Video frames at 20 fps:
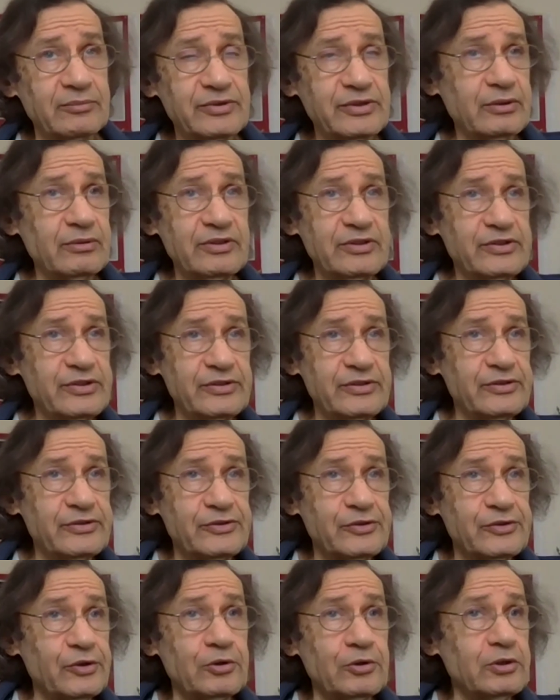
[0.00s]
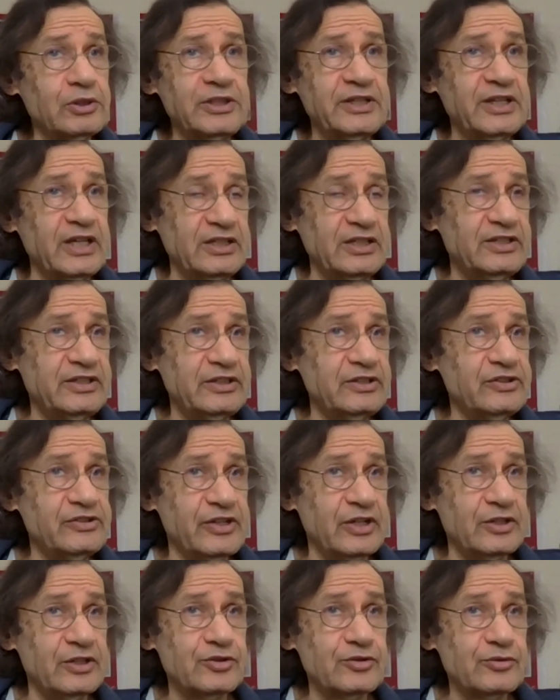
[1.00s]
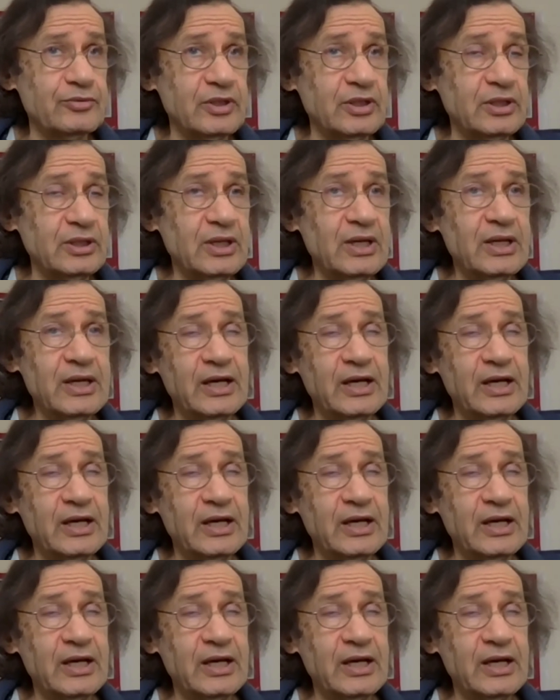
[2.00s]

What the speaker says: So this is early 18th century,